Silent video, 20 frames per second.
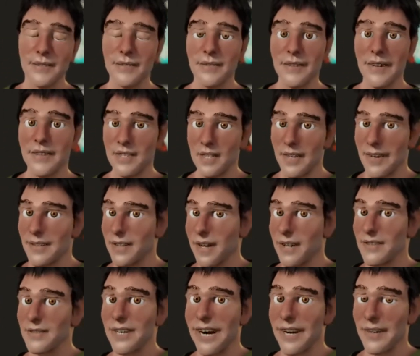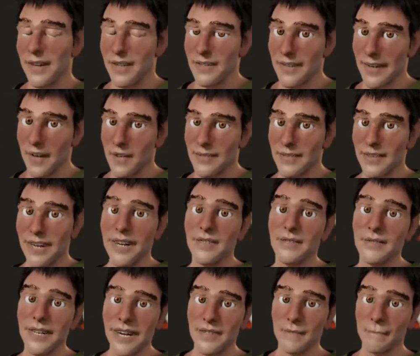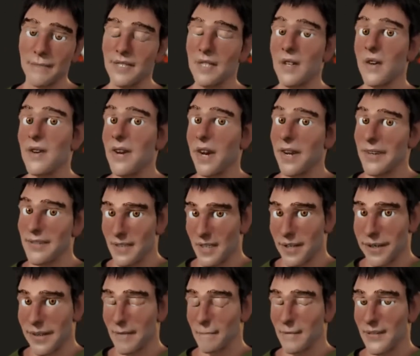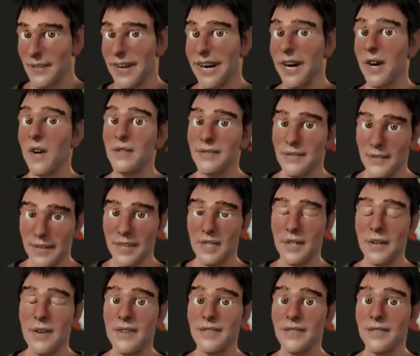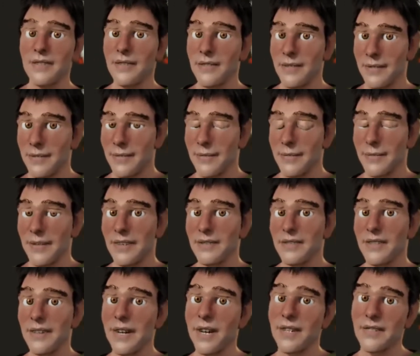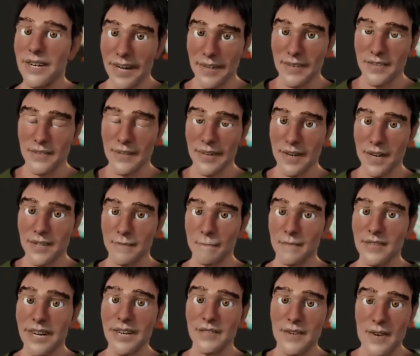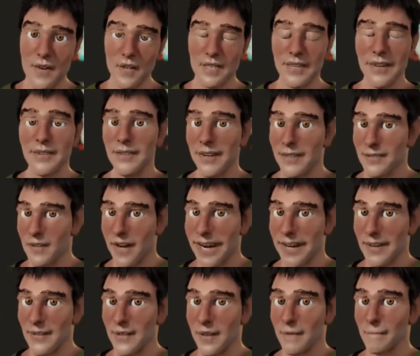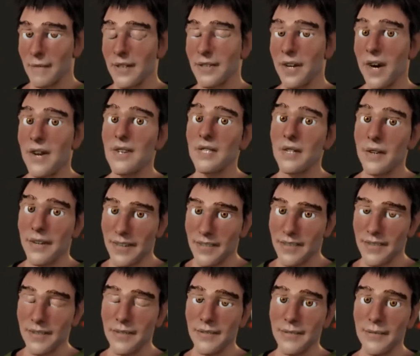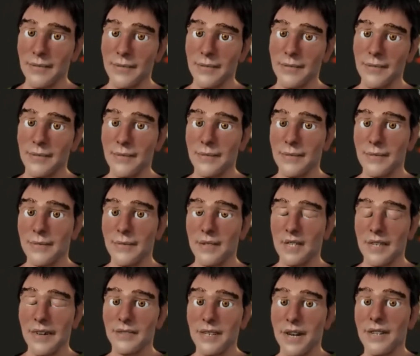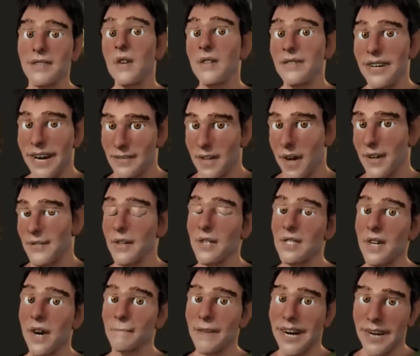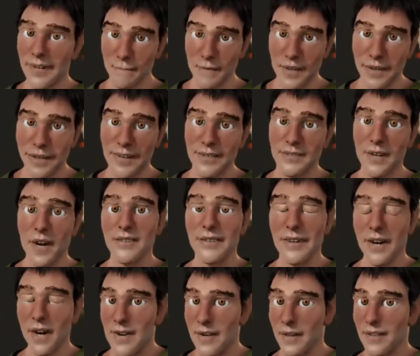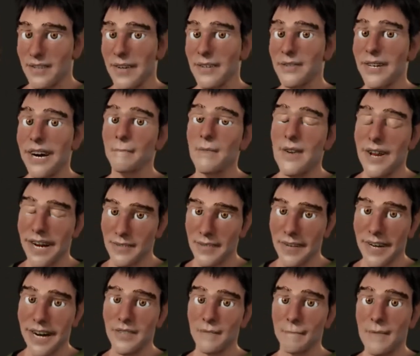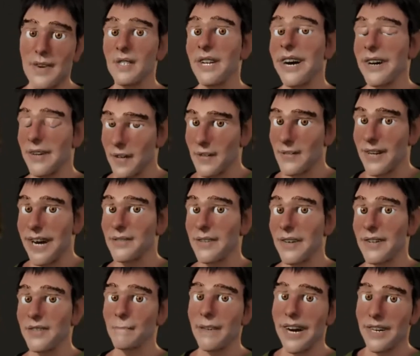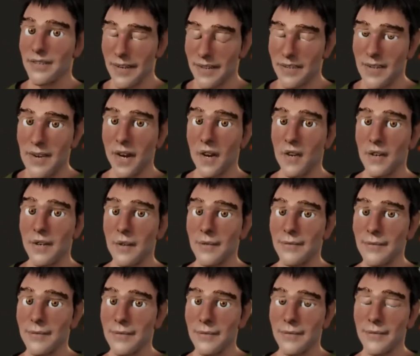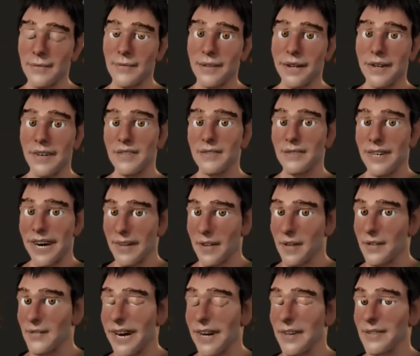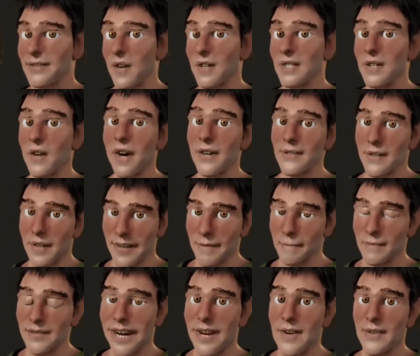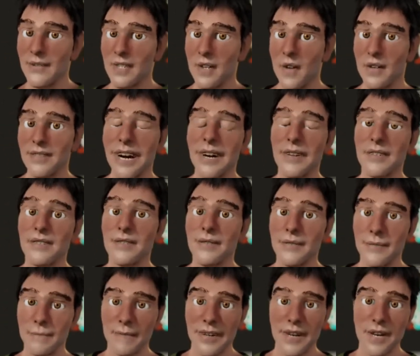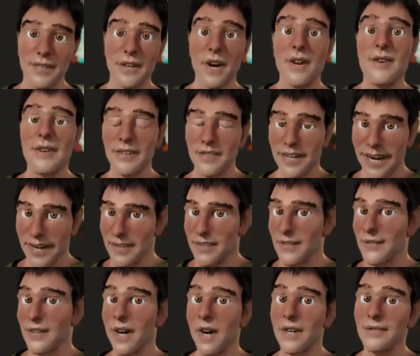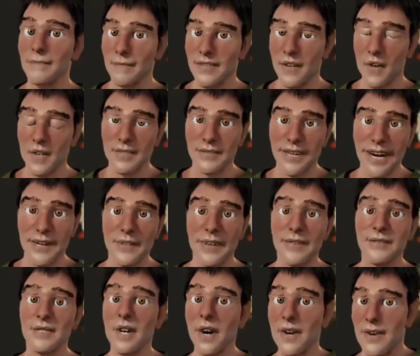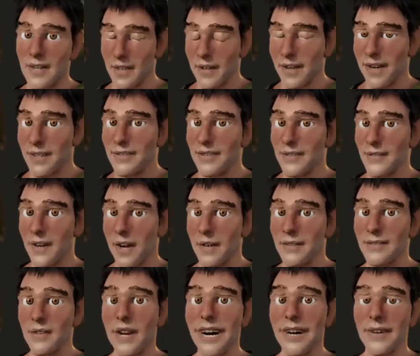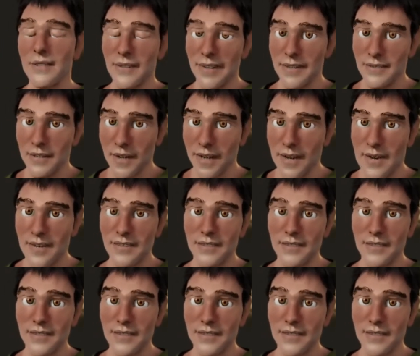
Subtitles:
Didn't Jesus say that he was not sent but to the lost sheep of the house of Israel? Isn't it the death of the husband that looses his wife from her adultery? Jesus was not offered up by a priest on the altar in the temple as the animal sacrifices commanded in the law were. His sacrifice was to offer himself to die because only the death of the husband could save his adulterous and divorced wife Israel.